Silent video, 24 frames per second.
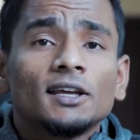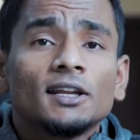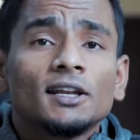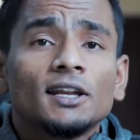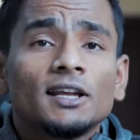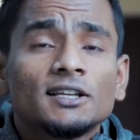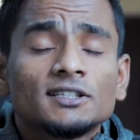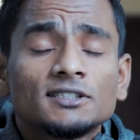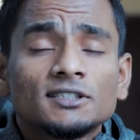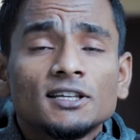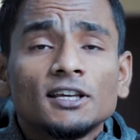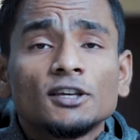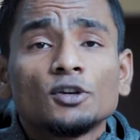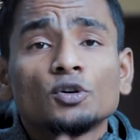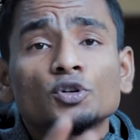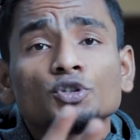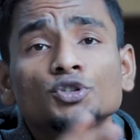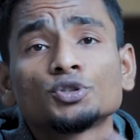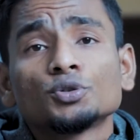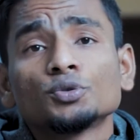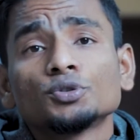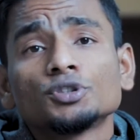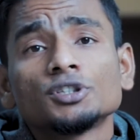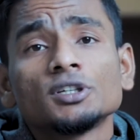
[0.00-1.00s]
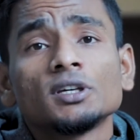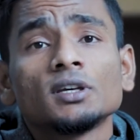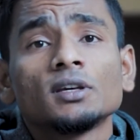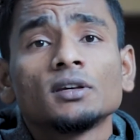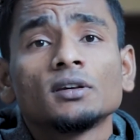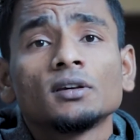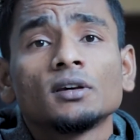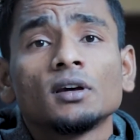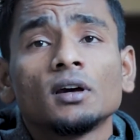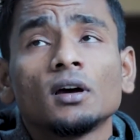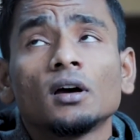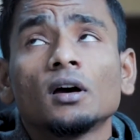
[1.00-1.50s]
Let's say you're
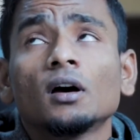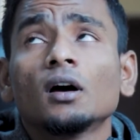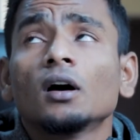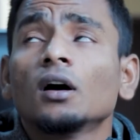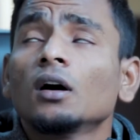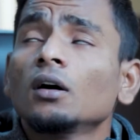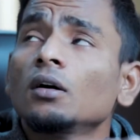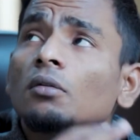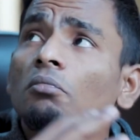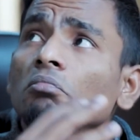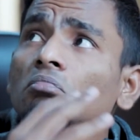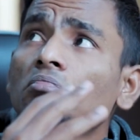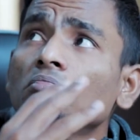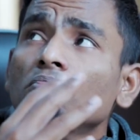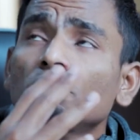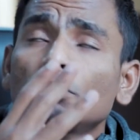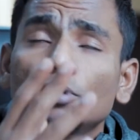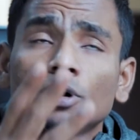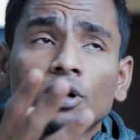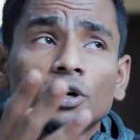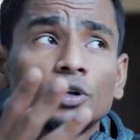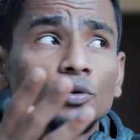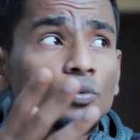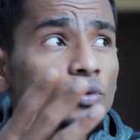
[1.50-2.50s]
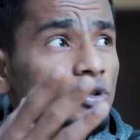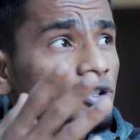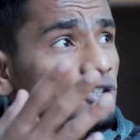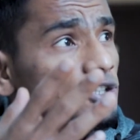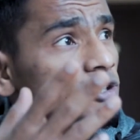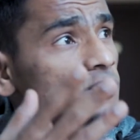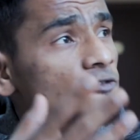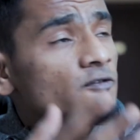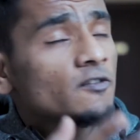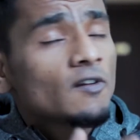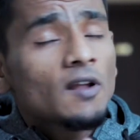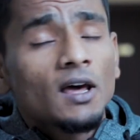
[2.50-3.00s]
shooting a bird which
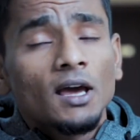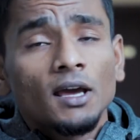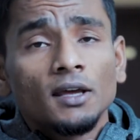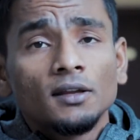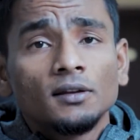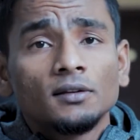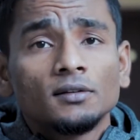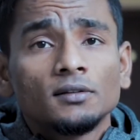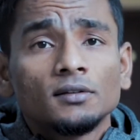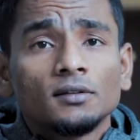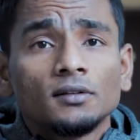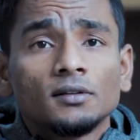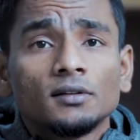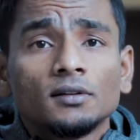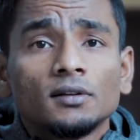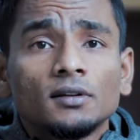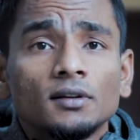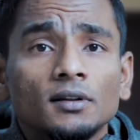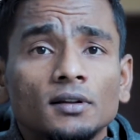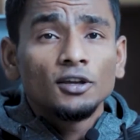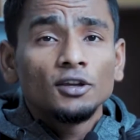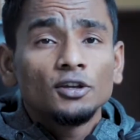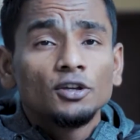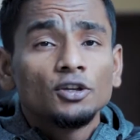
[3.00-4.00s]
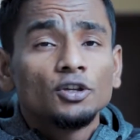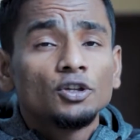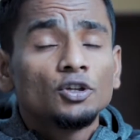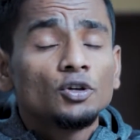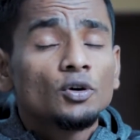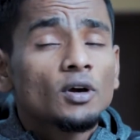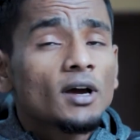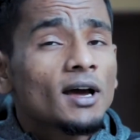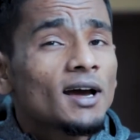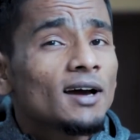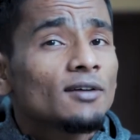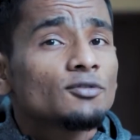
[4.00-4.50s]
is flying. You
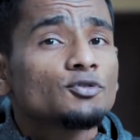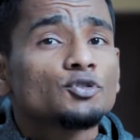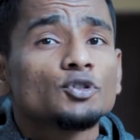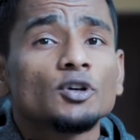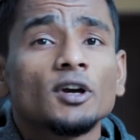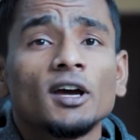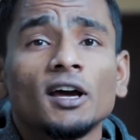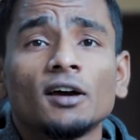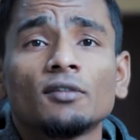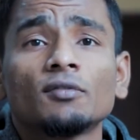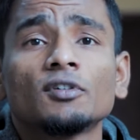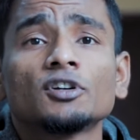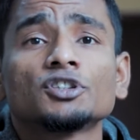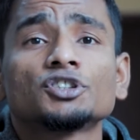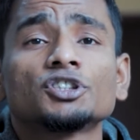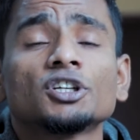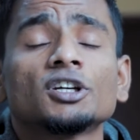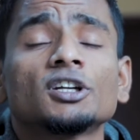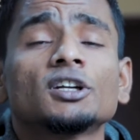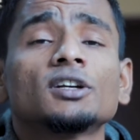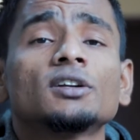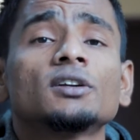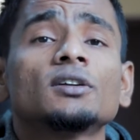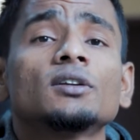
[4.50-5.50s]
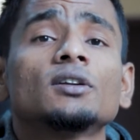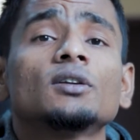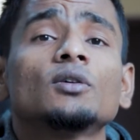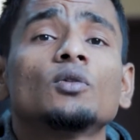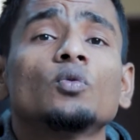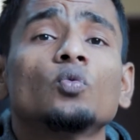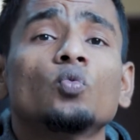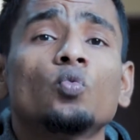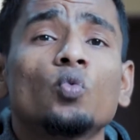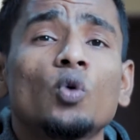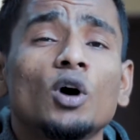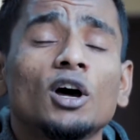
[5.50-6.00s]
have to have a shutter
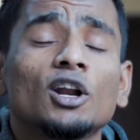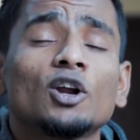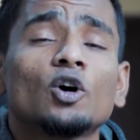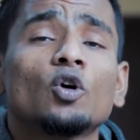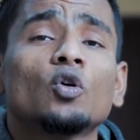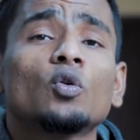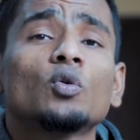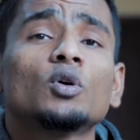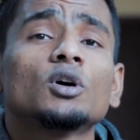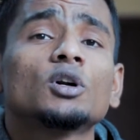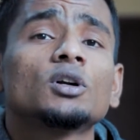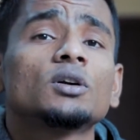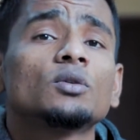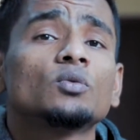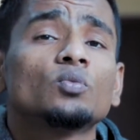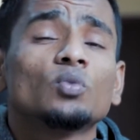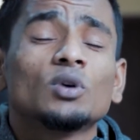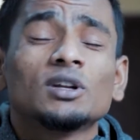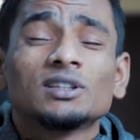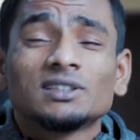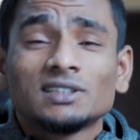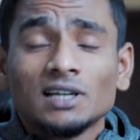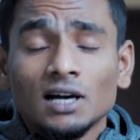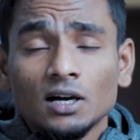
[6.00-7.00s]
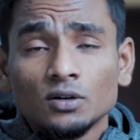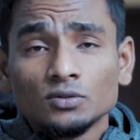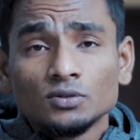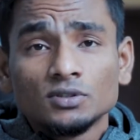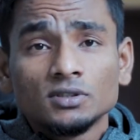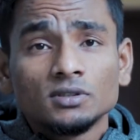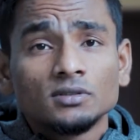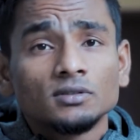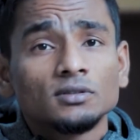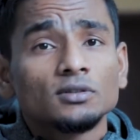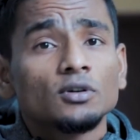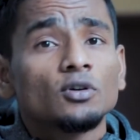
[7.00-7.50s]

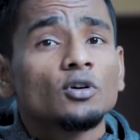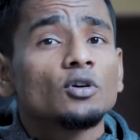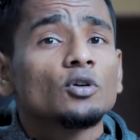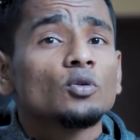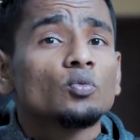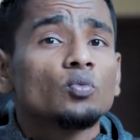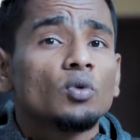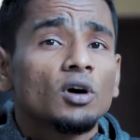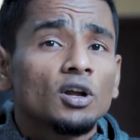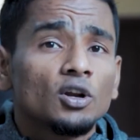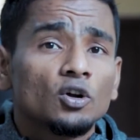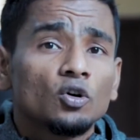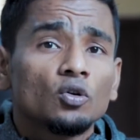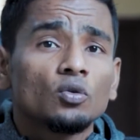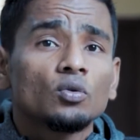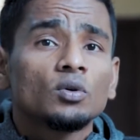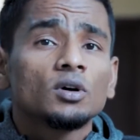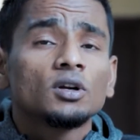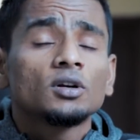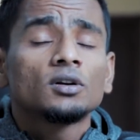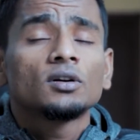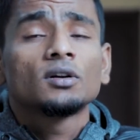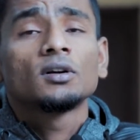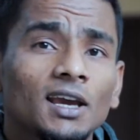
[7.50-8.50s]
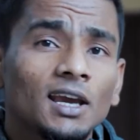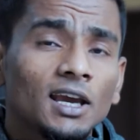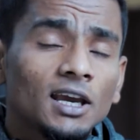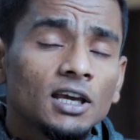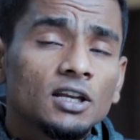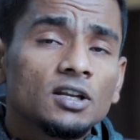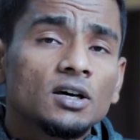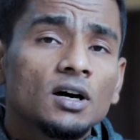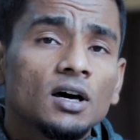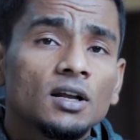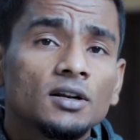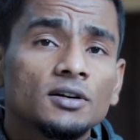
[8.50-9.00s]
1/1000 or
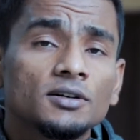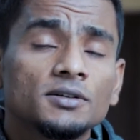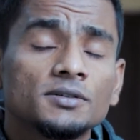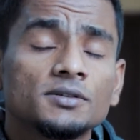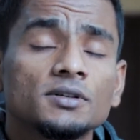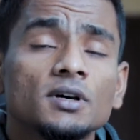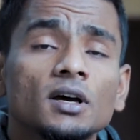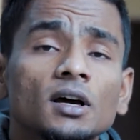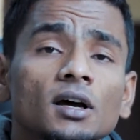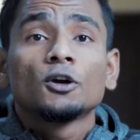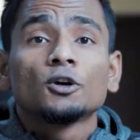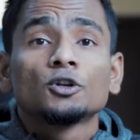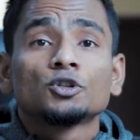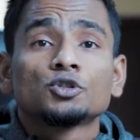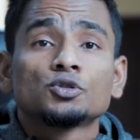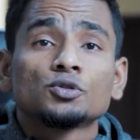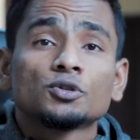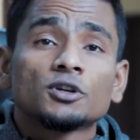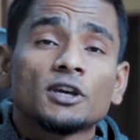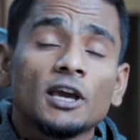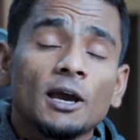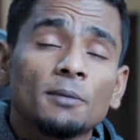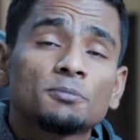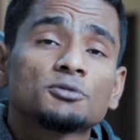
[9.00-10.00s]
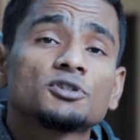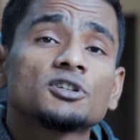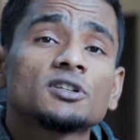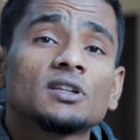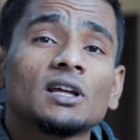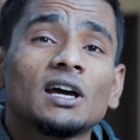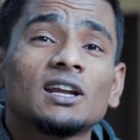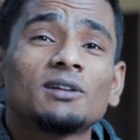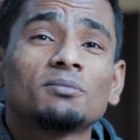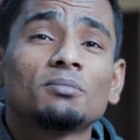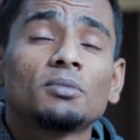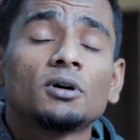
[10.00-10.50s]
1/800 to capture
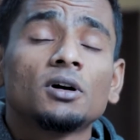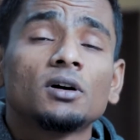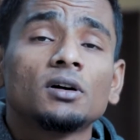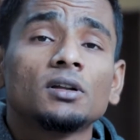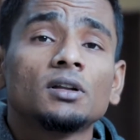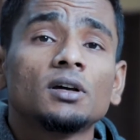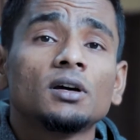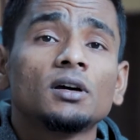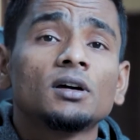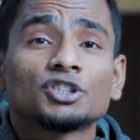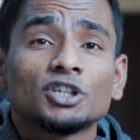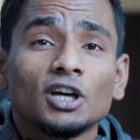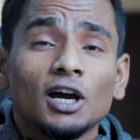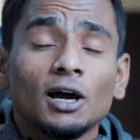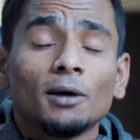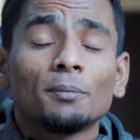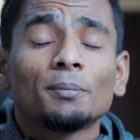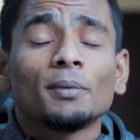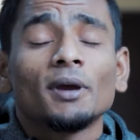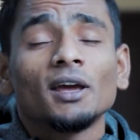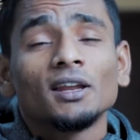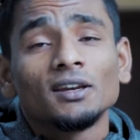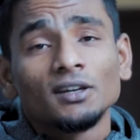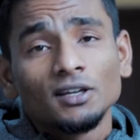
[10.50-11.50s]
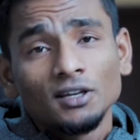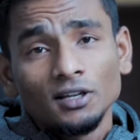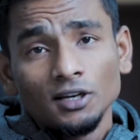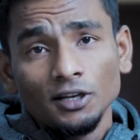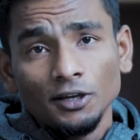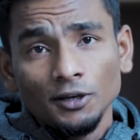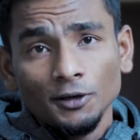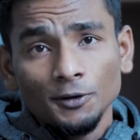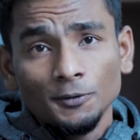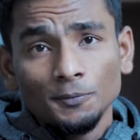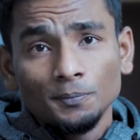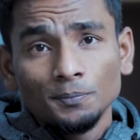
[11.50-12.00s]
that bird sharp and
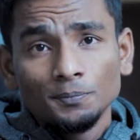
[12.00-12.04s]
clear.